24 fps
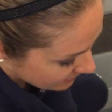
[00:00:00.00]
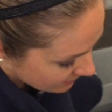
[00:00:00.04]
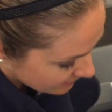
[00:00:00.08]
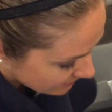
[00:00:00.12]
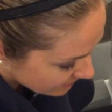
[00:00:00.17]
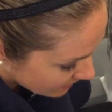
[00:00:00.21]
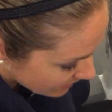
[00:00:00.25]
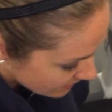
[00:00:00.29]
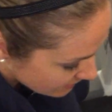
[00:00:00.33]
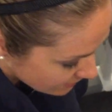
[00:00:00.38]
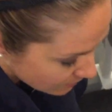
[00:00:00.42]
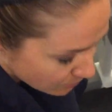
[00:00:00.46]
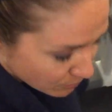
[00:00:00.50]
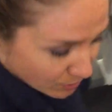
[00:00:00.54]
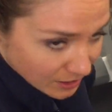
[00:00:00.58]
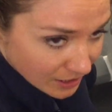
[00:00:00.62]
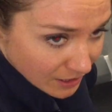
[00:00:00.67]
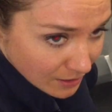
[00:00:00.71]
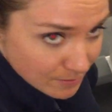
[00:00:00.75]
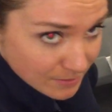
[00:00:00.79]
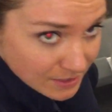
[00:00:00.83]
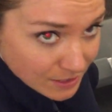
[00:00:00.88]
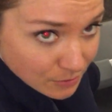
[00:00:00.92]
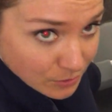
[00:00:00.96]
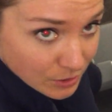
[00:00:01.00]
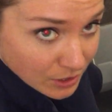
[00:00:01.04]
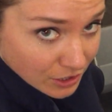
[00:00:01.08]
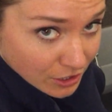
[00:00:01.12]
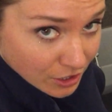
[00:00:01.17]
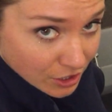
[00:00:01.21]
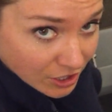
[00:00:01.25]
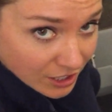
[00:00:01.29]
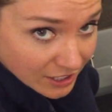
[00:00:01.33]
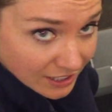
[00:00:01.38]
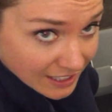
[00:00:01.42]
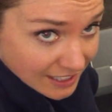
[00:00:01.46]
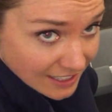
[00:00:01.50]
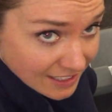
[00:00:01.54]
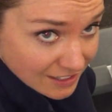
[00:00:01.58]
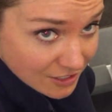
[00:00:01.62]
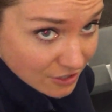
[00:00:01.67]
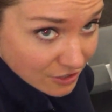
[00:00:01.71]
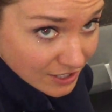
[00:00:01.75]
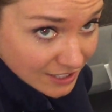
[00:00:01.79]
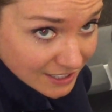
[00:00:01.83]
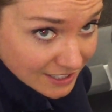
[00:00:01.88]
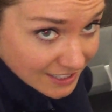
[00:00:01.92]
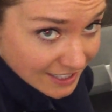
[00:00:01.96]
Let's say someone comes in with look cleats,
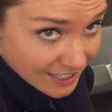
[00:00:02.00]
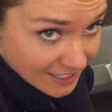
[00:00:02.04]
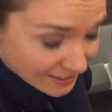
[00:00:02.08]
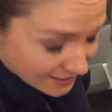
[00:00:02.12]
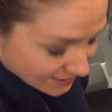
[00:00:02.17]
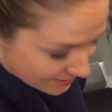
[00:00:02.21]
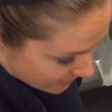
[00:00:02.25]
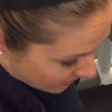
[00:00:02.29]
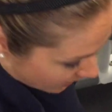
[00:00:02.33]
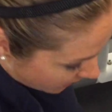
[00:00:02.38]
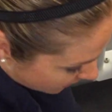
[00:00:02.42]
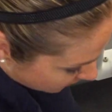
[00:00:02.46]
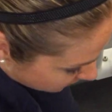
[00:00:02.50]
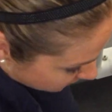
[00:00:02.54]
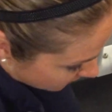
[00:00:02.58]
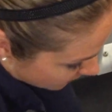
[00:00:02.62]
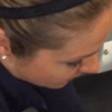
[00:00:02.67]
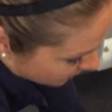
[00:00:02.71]
you need to take this off,